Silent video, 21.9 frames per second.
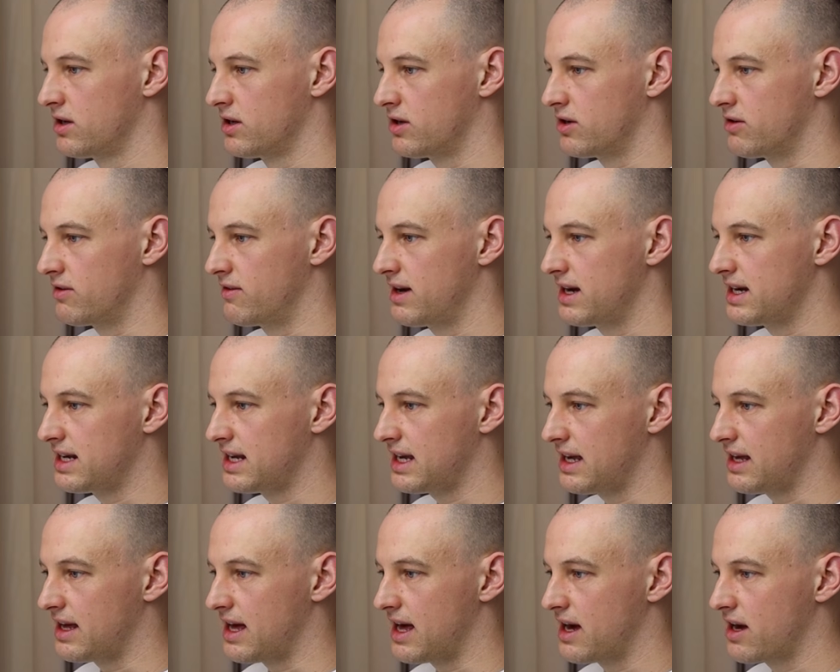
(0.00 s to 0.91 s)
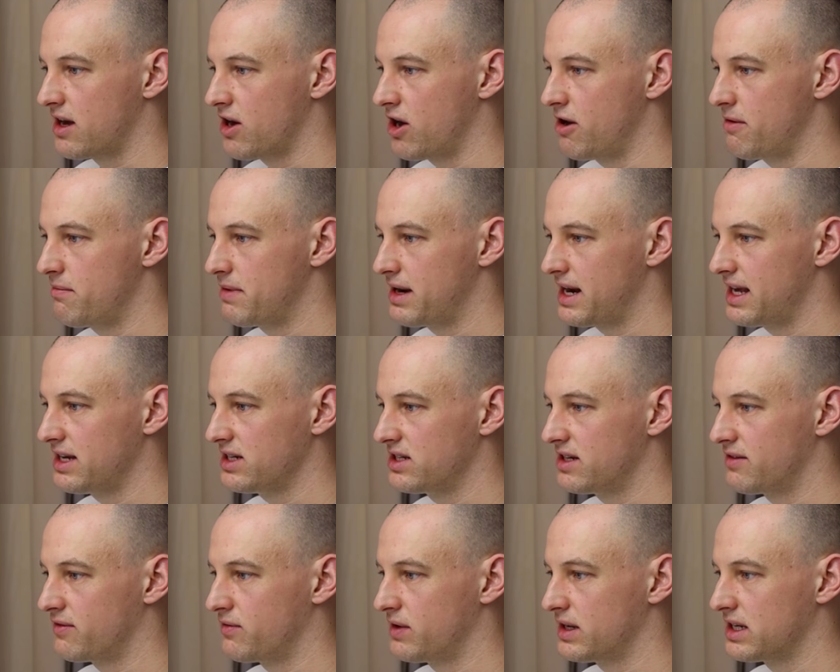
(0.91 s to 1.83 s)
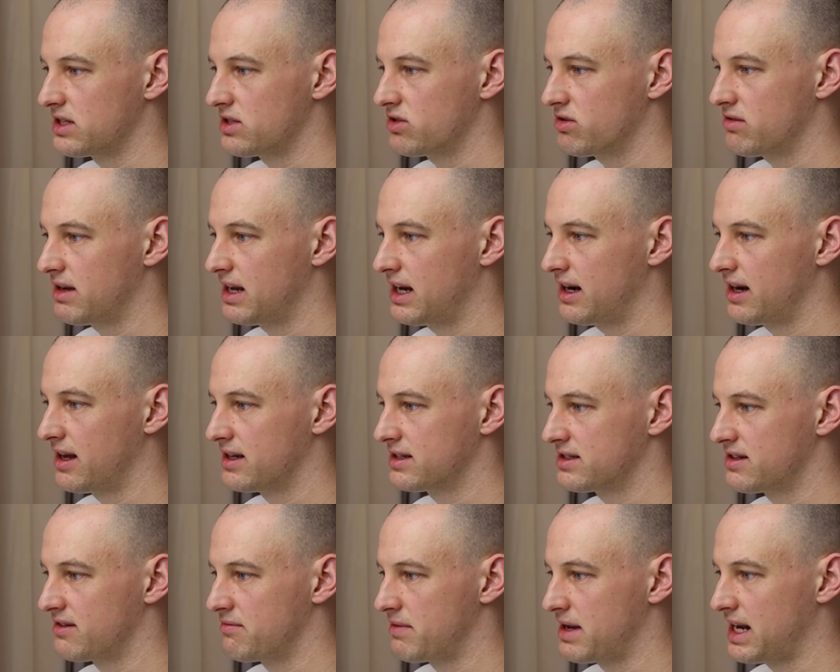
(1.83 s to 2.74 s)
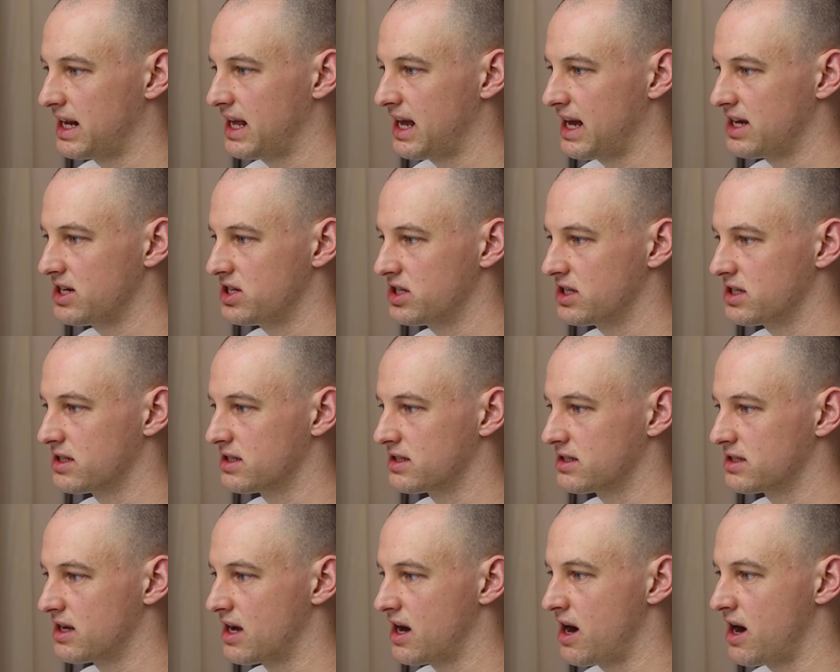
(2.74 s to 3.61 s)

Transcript: Alrighty, a combination of which 3 classes of medications